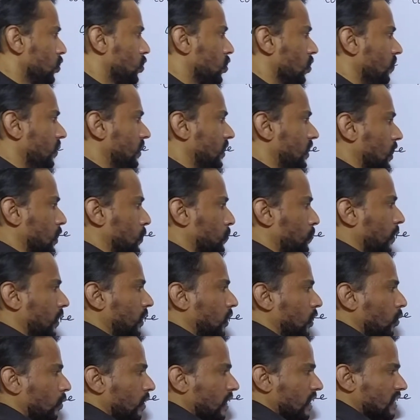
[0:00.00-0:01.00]
So with
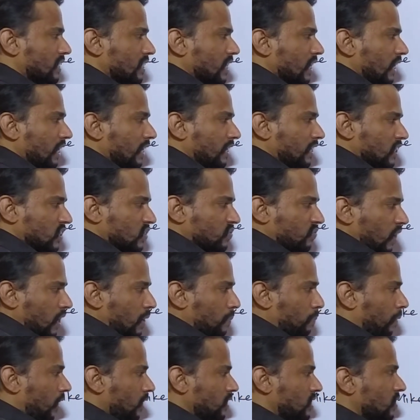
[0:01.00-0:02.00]
respect to escalator's
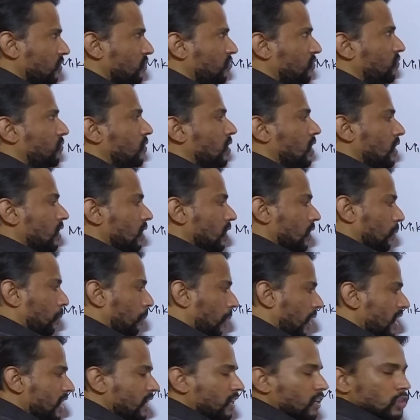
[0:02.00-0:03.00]
five parts, if
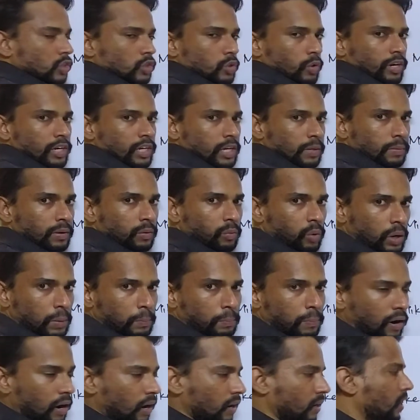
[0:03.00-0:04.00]
Mike is going to be
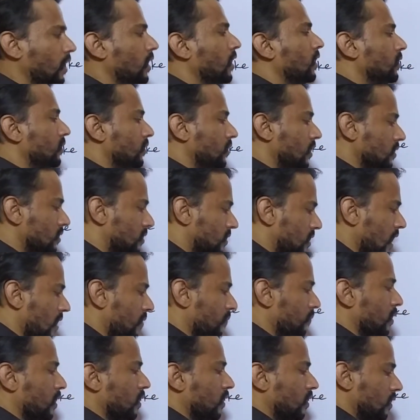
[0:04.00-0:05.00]
one part, then
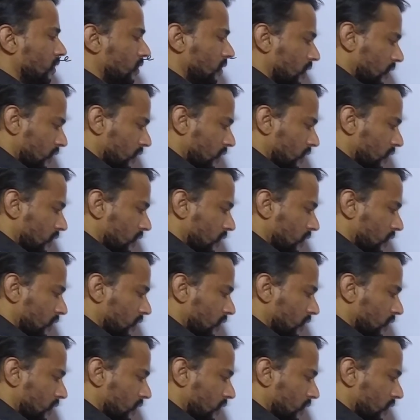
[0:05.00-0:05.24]
same,